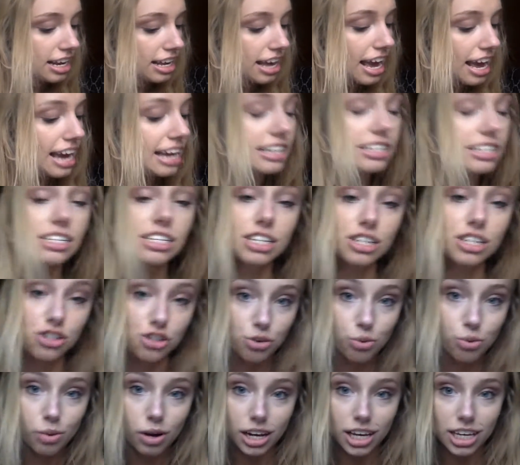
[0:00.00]

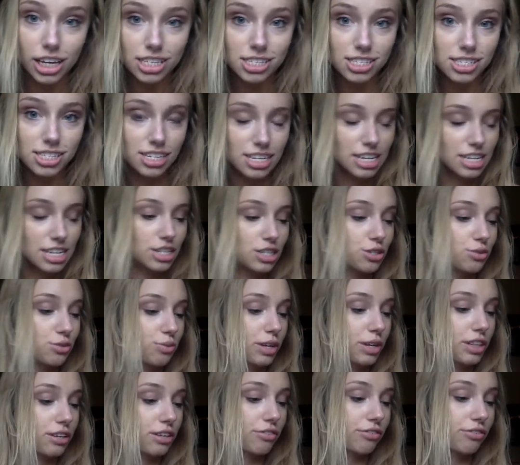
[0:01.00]
1820s is
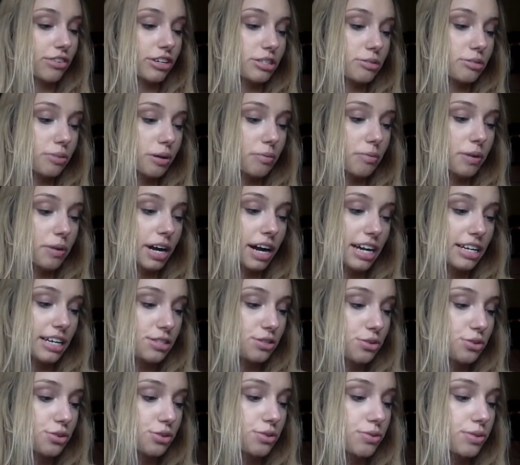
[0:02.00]
when the first public high
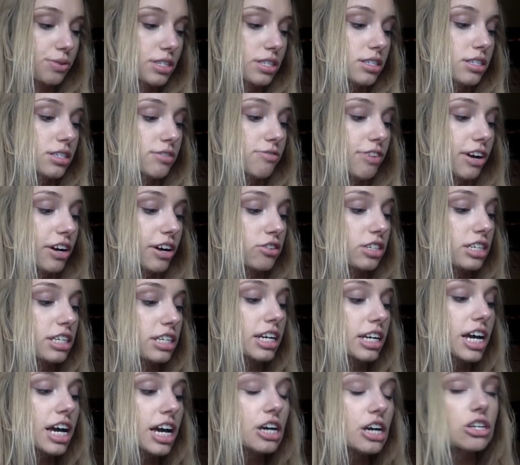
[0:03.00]
school was founded.
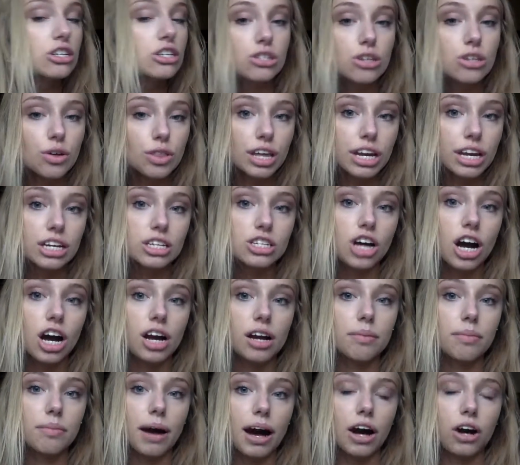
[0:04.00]
So they could
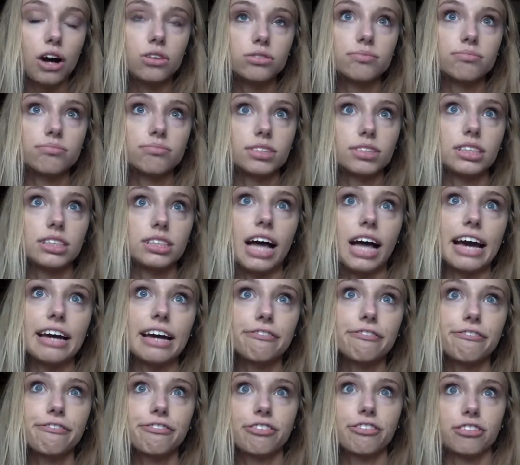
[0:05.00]
talk about
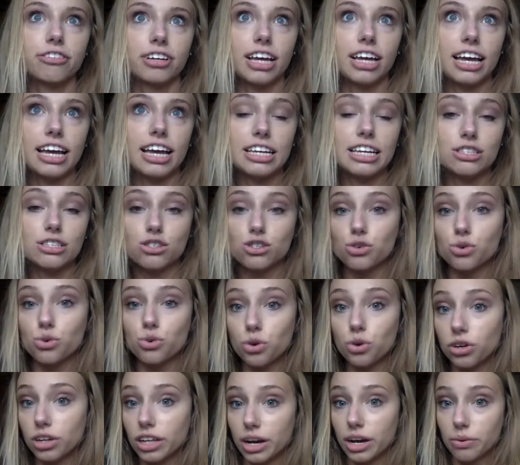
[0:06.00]
life in
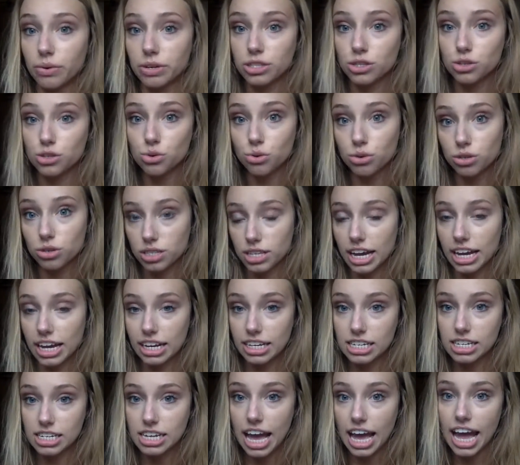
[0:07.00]
school, like what school is like
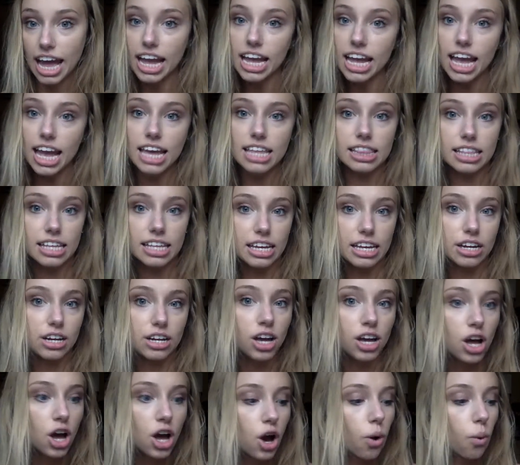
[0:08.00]
today, and then
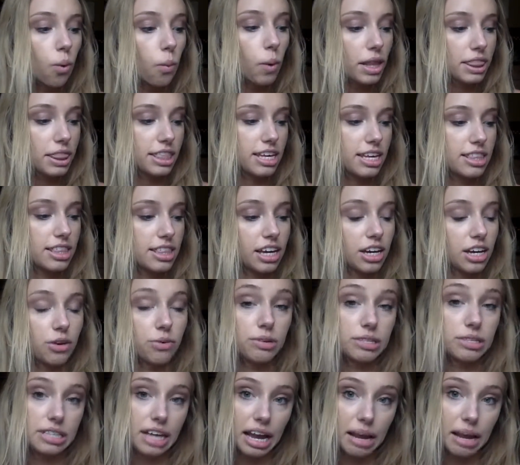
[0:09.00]
what they think it
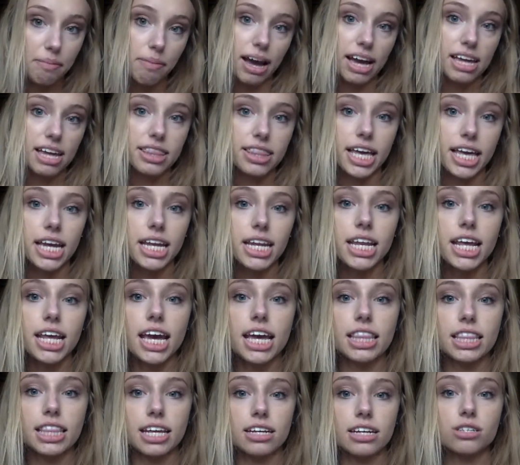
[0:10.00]
was like back then.
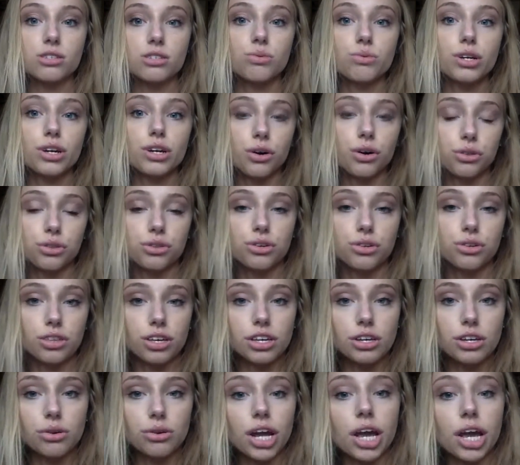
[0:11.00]
And then as we go through the
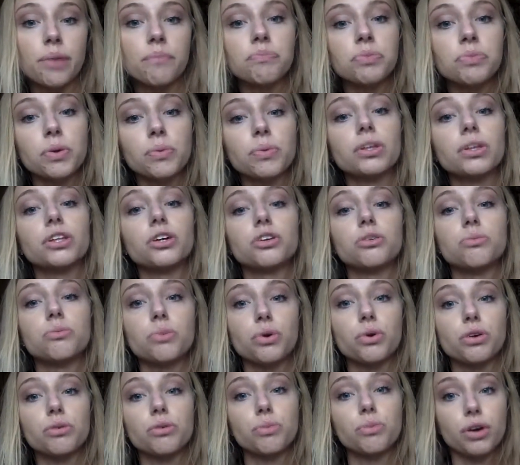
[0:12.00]
unit, we learn
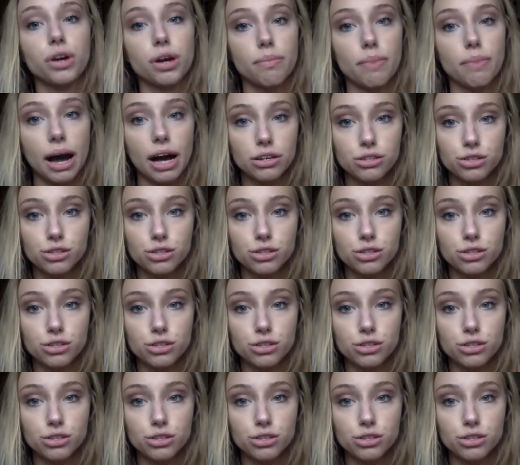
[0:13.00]
more and more about